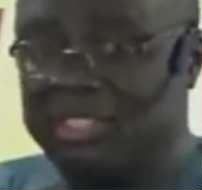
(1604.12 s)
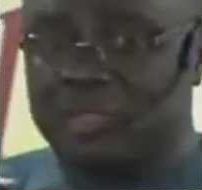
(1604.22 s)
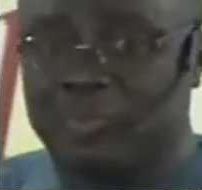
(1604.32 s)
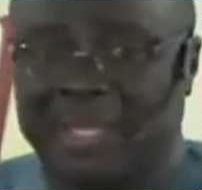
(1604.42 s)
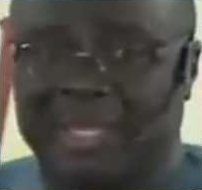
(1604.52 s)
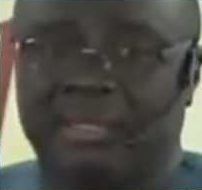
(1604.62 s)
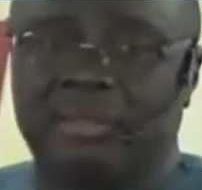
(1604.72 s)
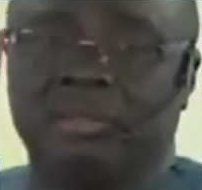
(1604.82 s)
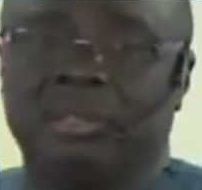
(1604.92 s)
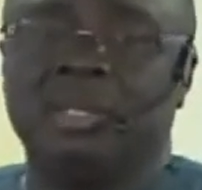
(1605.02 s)
is
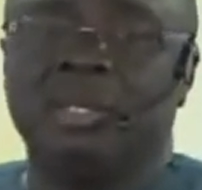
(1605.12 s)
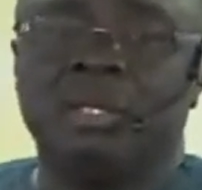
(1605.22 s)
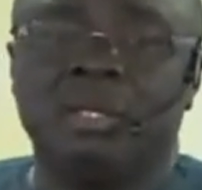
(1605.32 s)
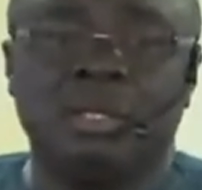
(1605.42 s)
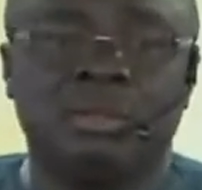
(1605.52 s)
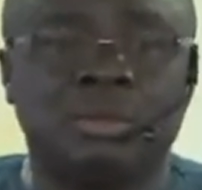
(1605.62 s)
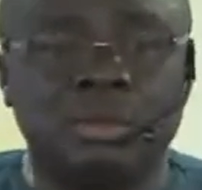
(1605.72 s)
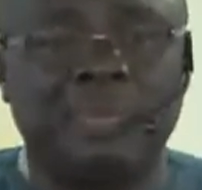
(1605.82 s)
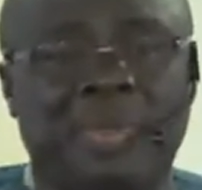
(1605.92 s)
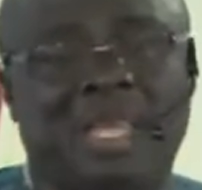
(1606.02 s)
speaking to
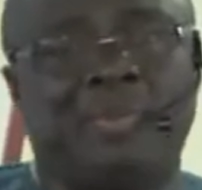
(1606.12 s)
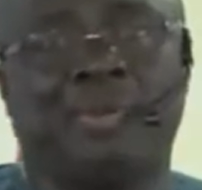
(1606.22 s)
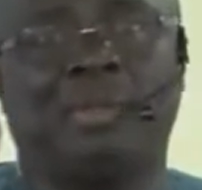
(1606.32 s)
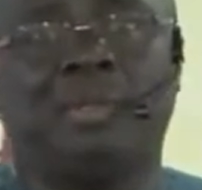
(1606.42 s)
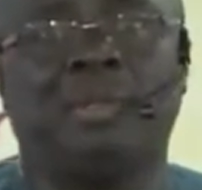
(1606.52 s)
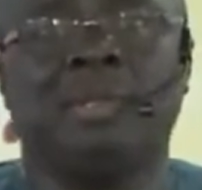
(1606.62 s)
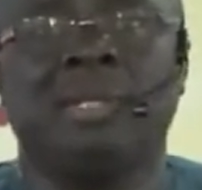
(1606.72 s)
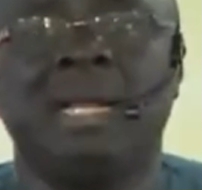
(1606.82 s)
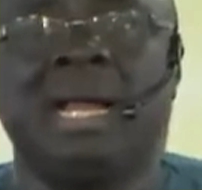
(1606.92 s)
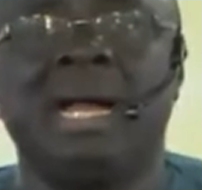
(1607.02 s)
the people
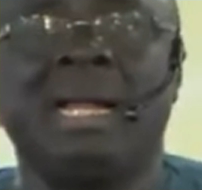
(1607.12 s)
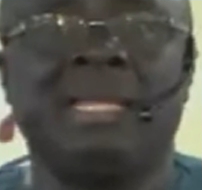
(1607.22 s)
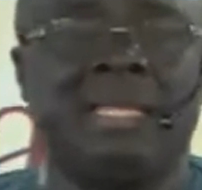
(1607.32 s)
and he